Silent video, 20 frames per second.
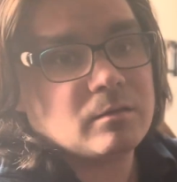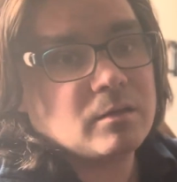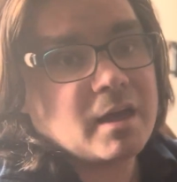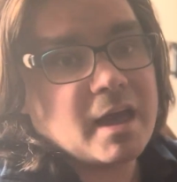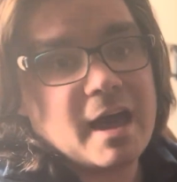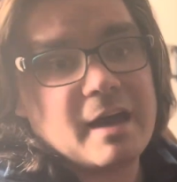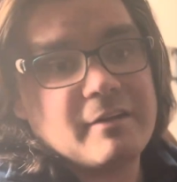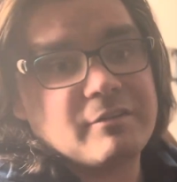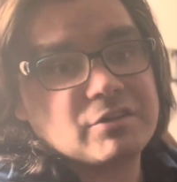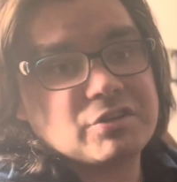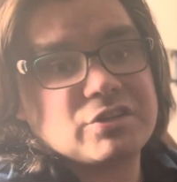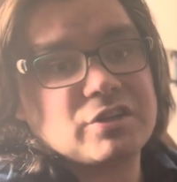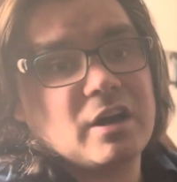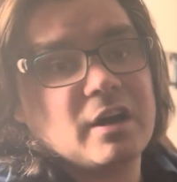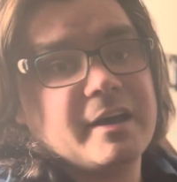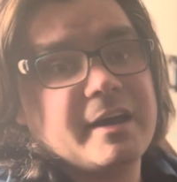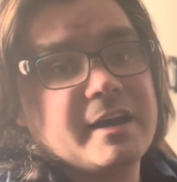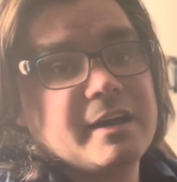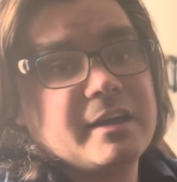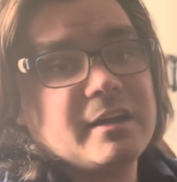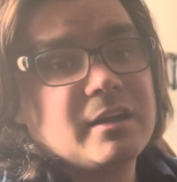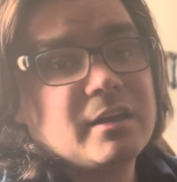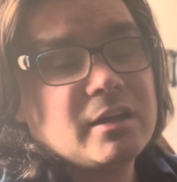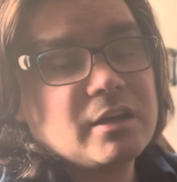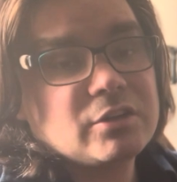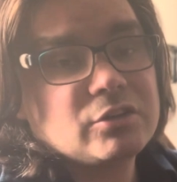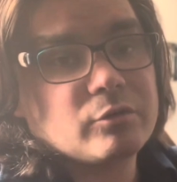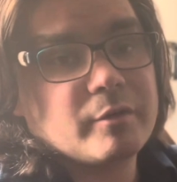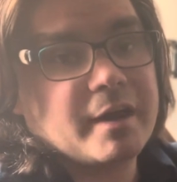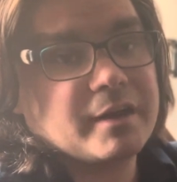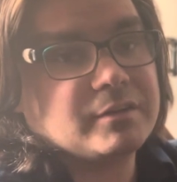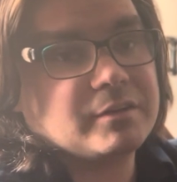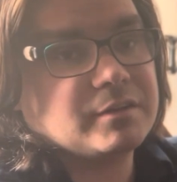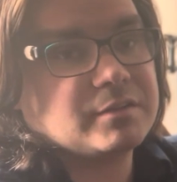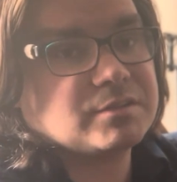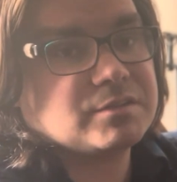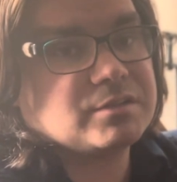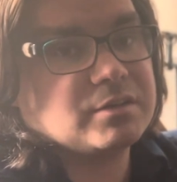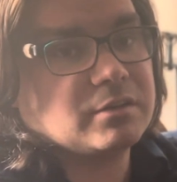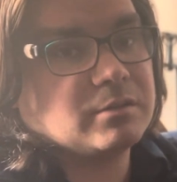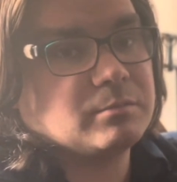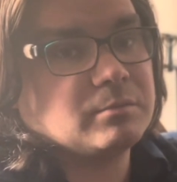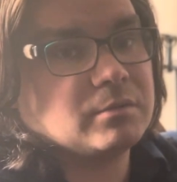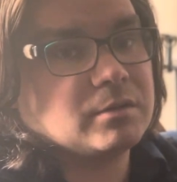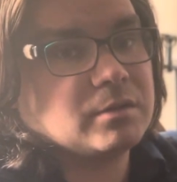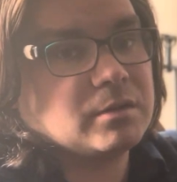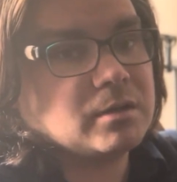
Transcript: have a shot at directing some